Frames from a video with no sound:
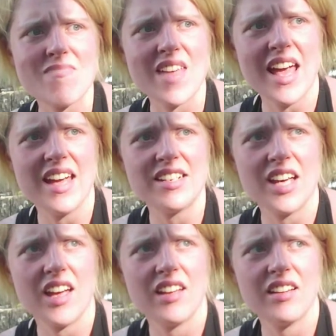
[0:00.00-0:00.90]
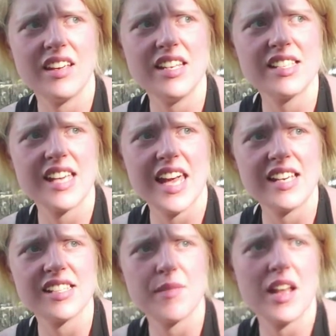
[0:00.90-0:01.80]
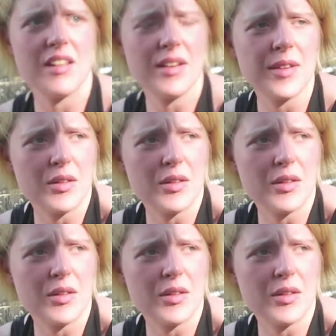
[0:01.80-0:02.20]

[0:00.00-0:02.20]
And in this case, I mean, a